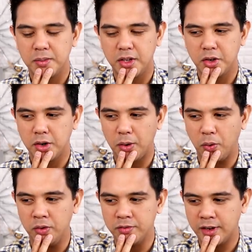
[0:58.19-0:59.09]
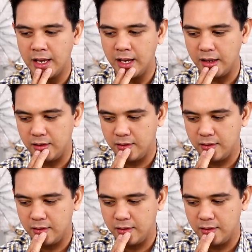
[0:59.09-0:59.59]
You know what I won't forget?